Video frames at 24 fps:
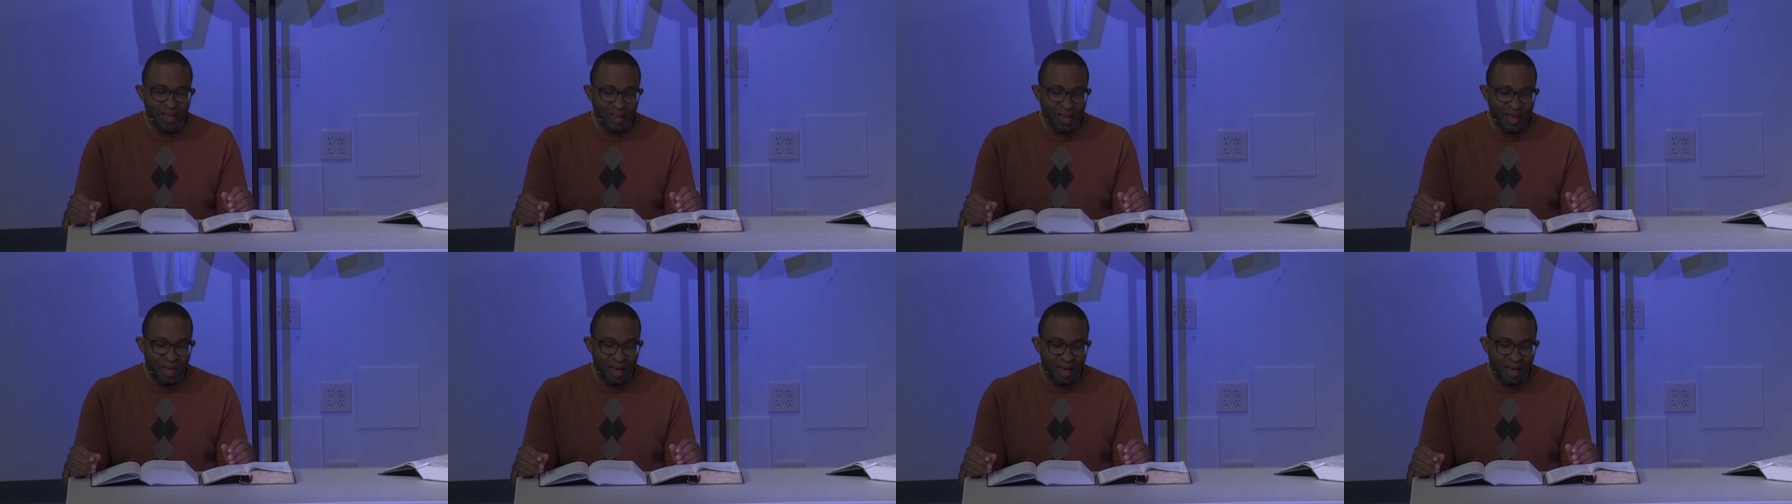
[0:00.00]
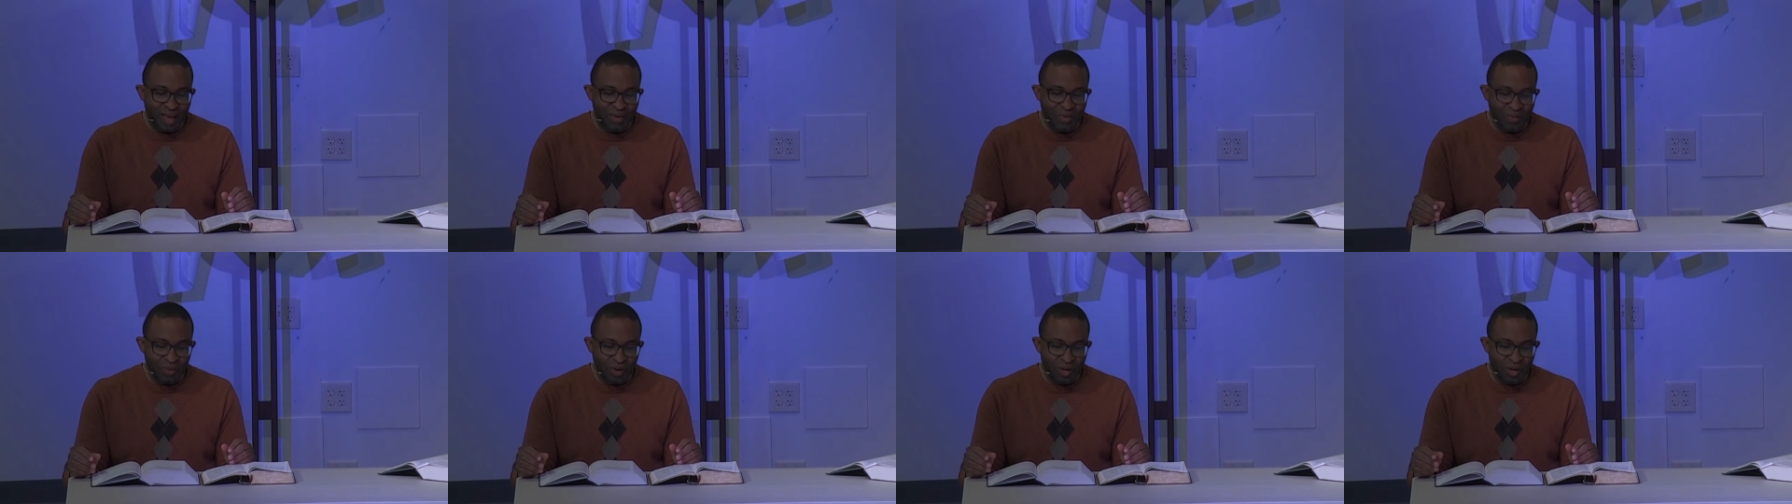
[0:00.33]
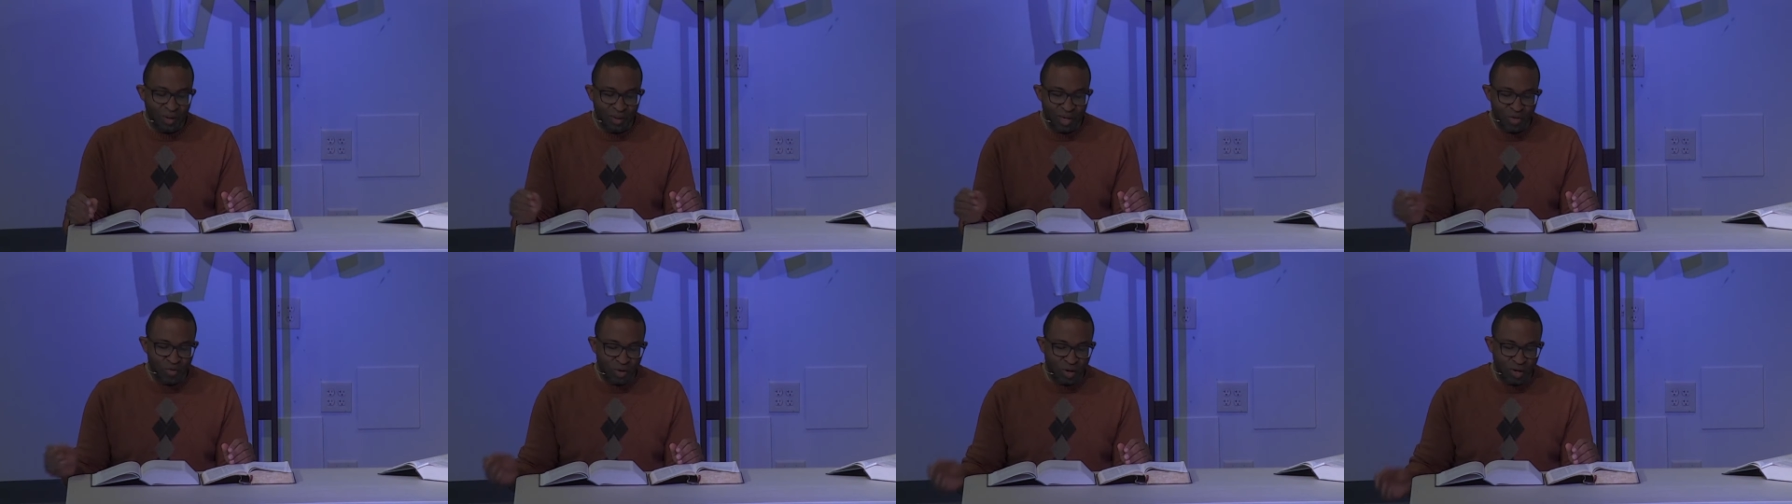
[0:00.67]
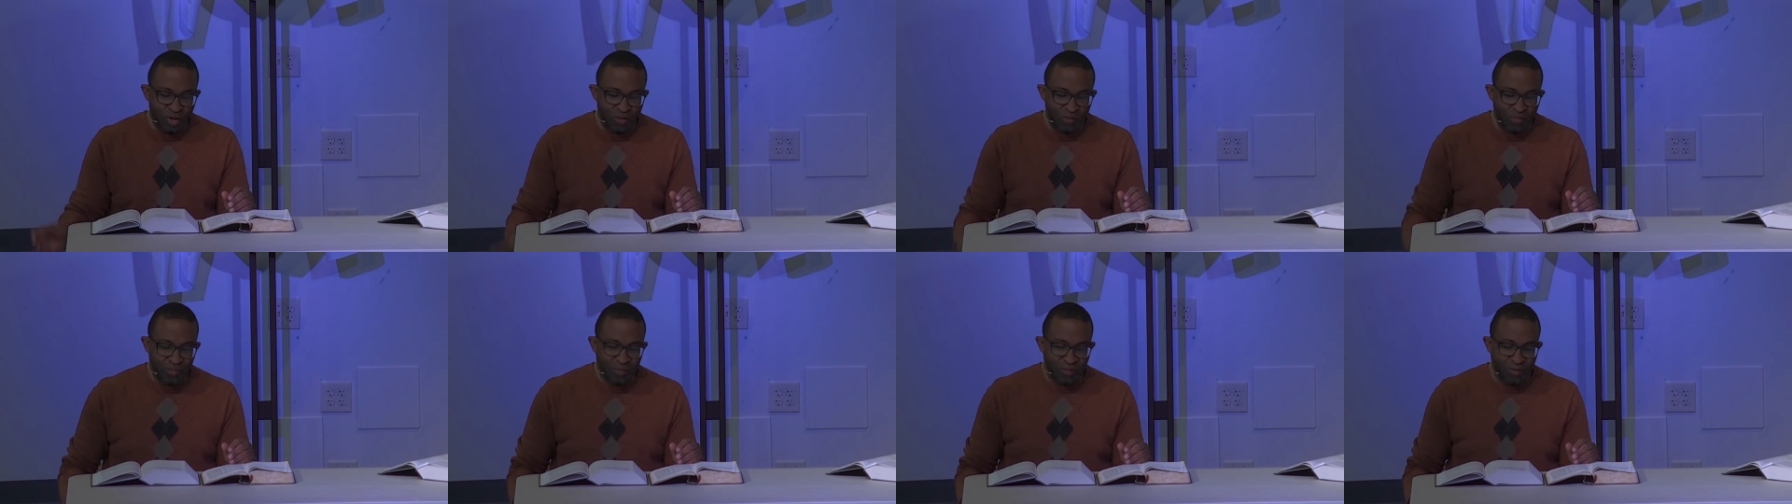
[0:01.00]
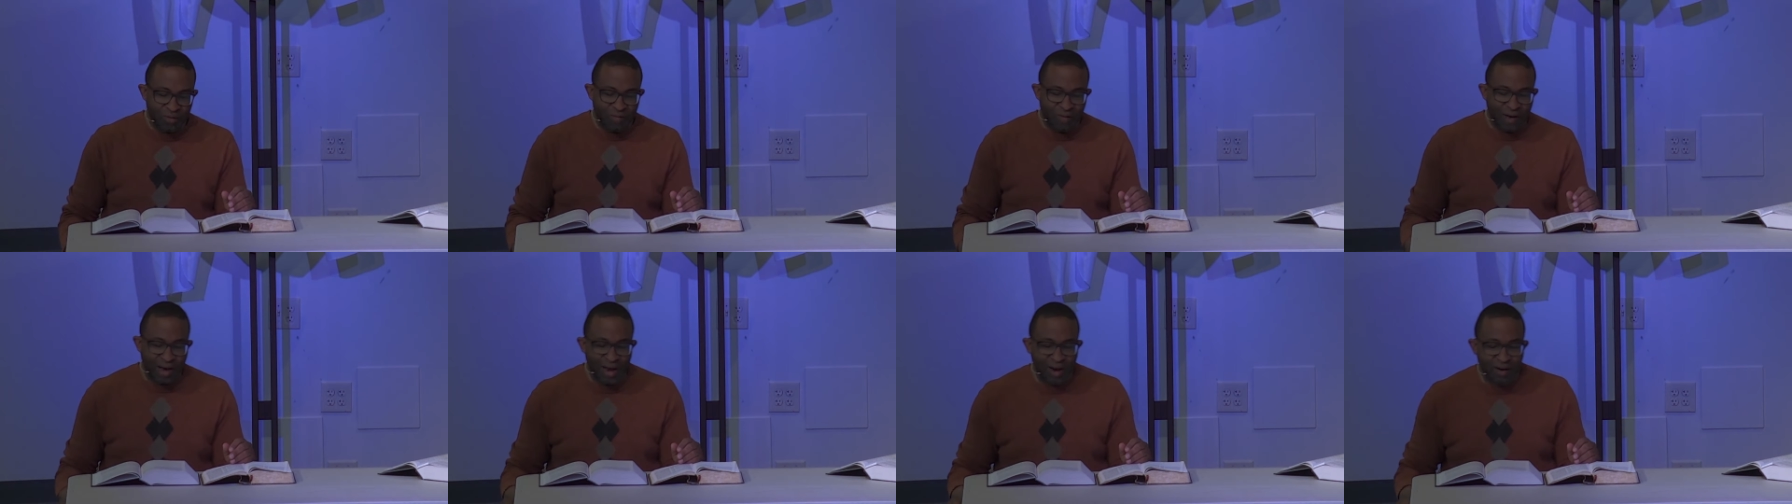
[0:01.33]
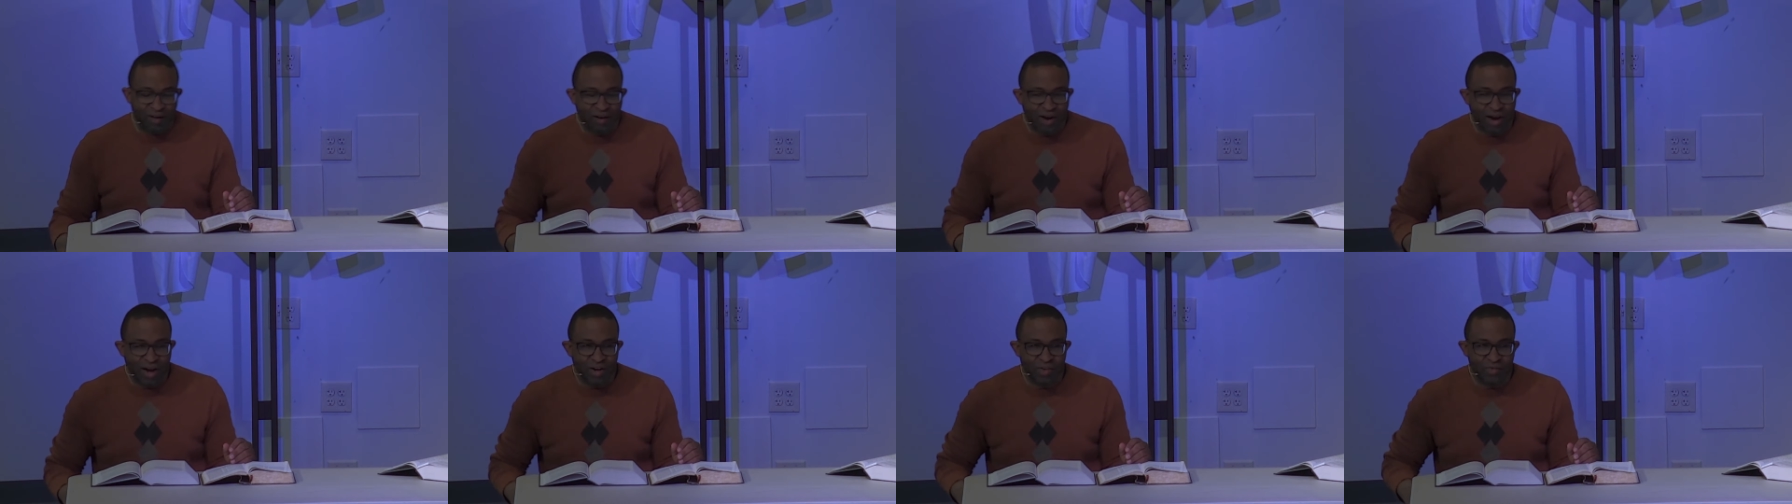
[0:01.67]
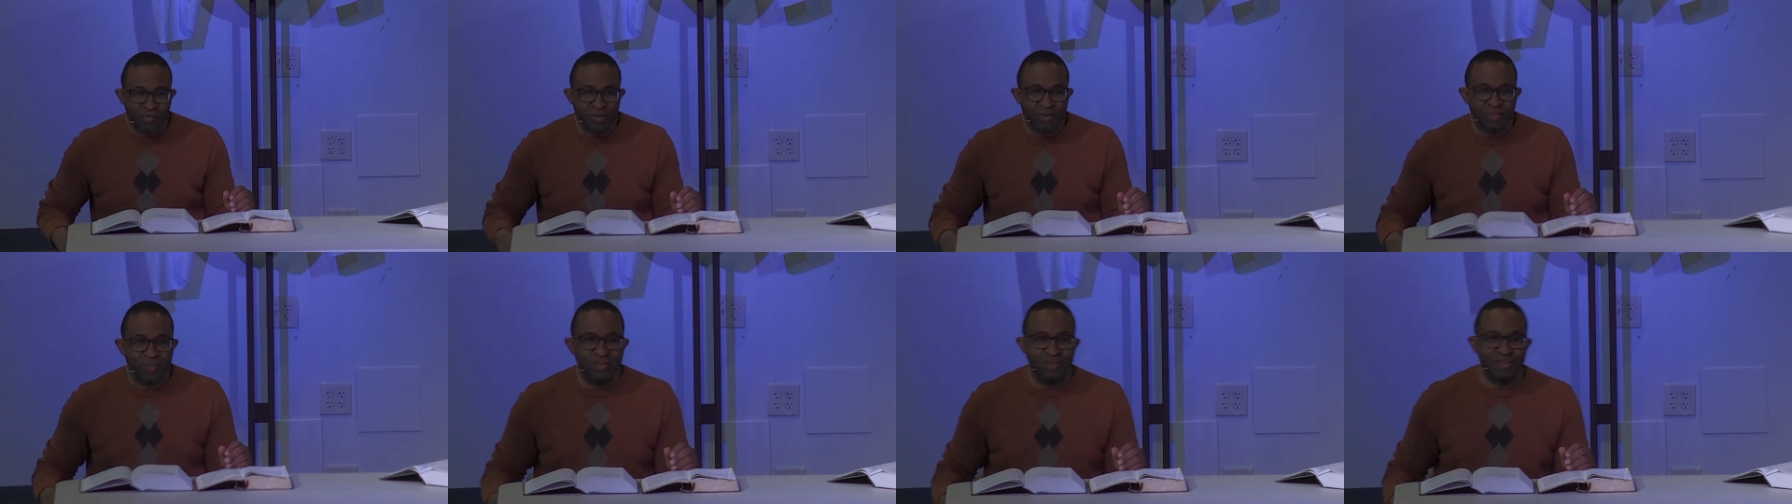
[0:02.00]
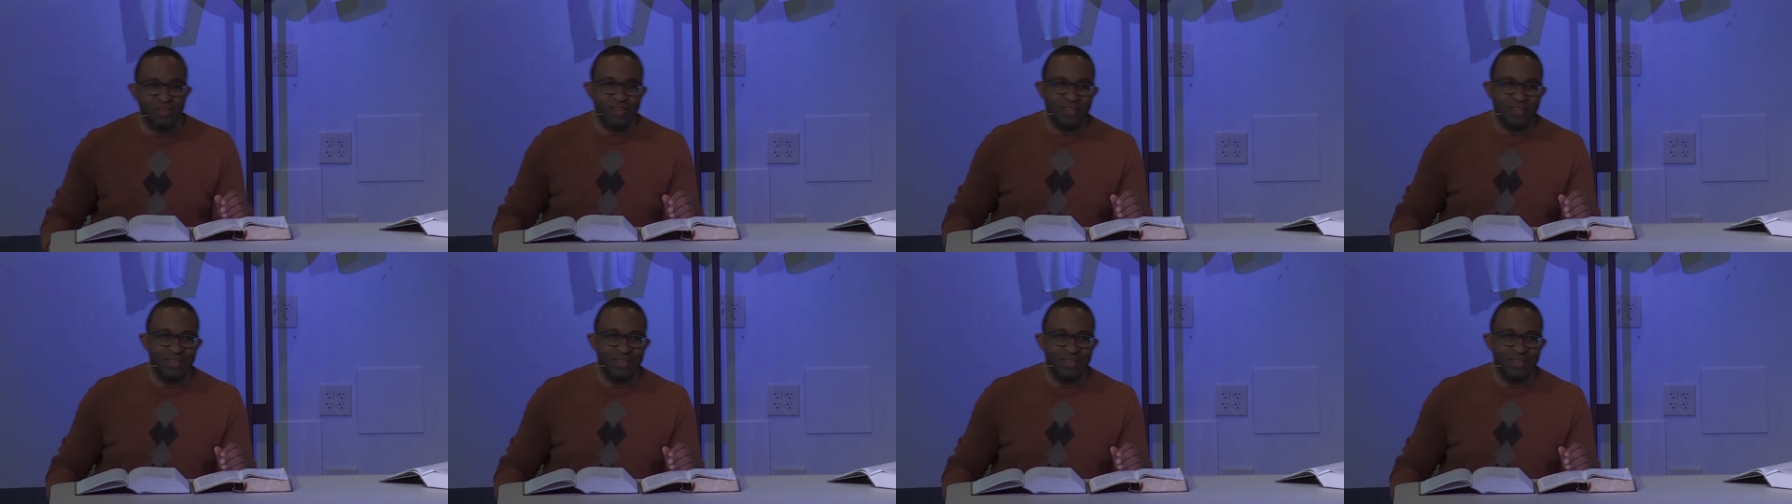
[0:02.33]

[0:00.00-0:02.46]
And we're going to be drinking from a fire hydrant